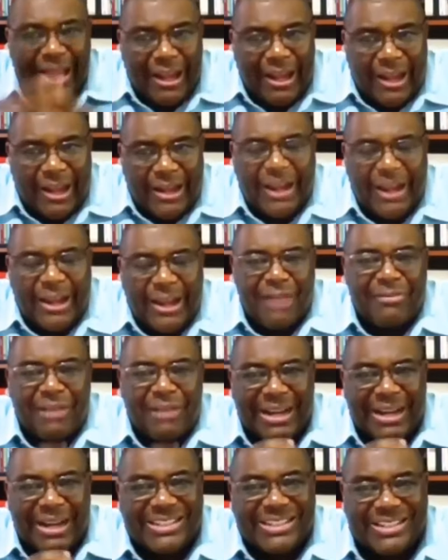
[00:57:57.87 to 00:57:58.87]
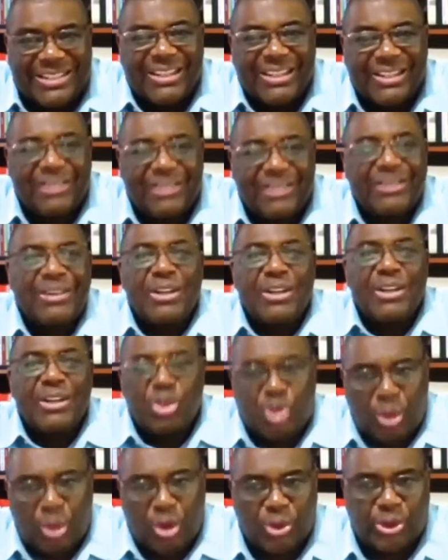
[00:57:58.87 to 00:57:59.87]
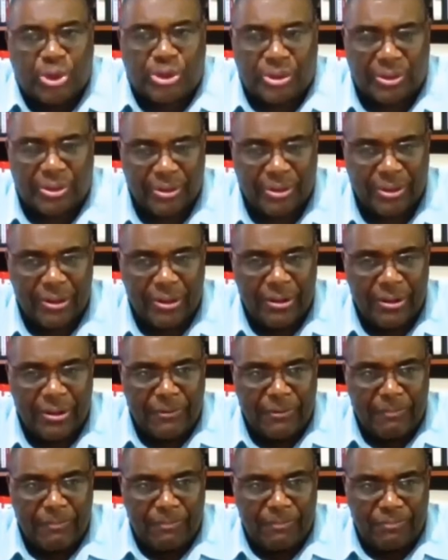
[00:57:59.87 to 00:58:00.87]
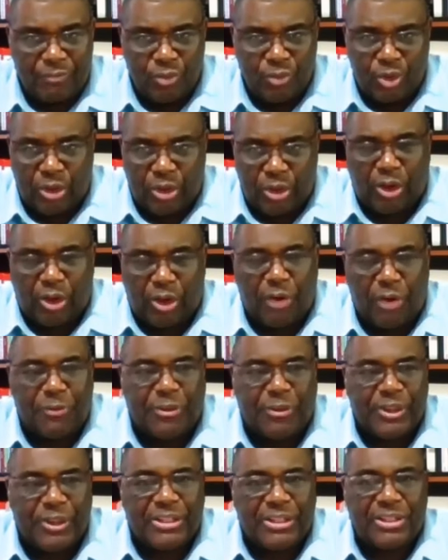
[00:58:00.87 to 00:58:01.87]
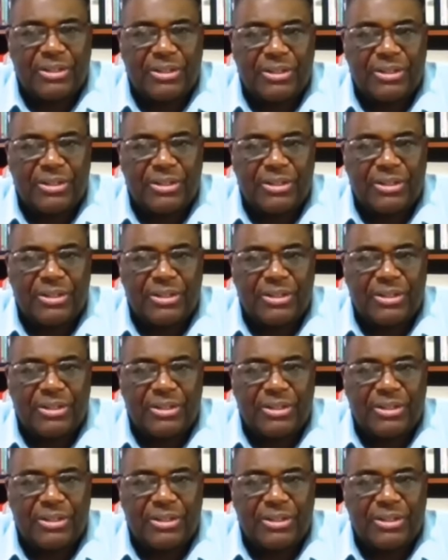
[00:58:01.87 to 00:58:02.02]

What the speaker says: an everlasting solution to the conflict